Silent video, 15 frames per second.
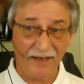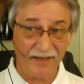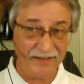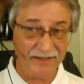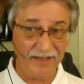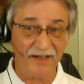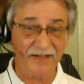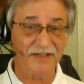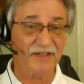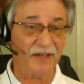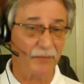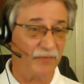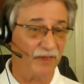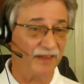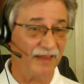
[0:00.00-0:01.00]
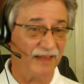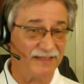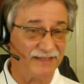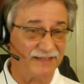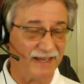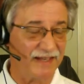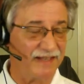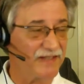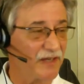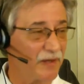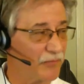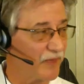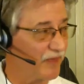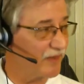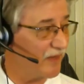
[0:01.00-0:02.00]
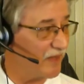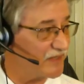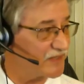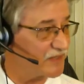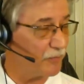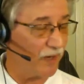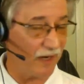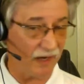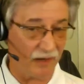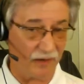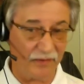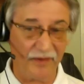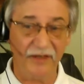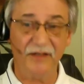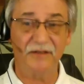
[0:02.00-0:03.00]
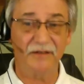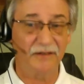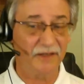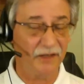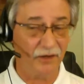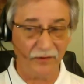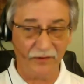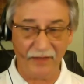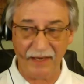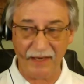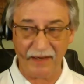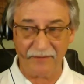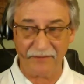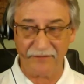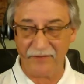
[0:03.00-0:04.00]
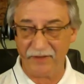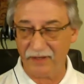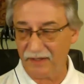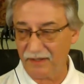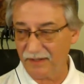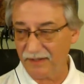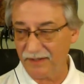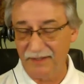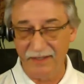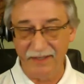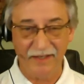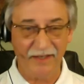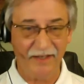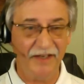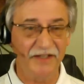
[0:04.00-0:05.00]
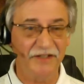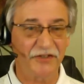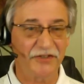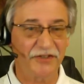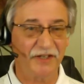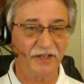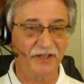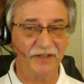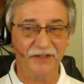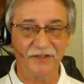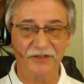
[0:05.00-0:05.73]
does something, they say something, they smile, they have an interesting